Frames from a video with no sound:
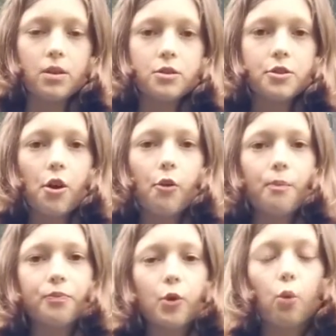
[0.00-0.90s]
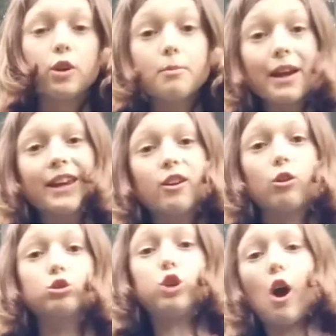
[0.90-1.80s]
So when you're making your
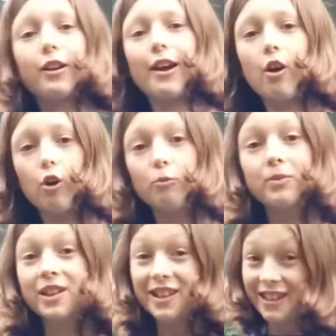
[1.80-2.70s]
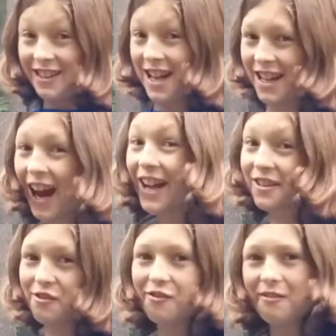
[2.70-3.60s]
own chocolate at home, like I
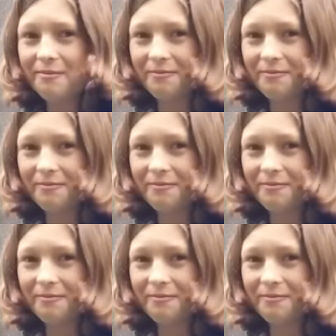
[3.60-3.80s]
do,